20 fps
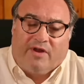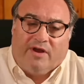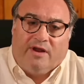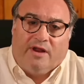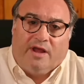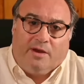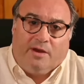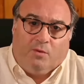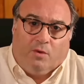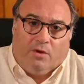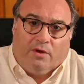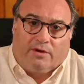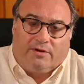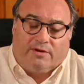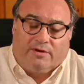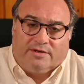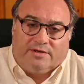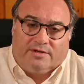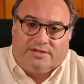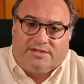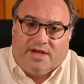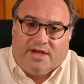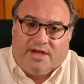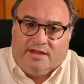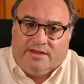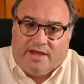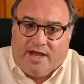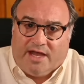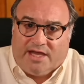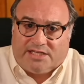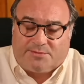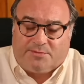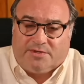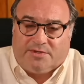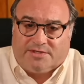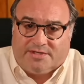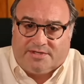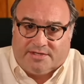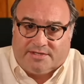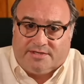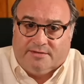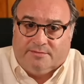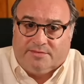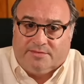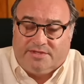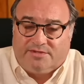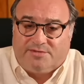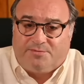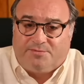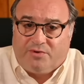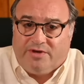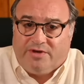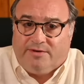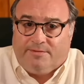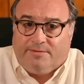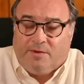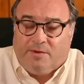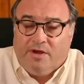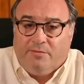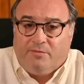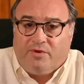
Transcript: frontline workers say in the hospital systems it was pretty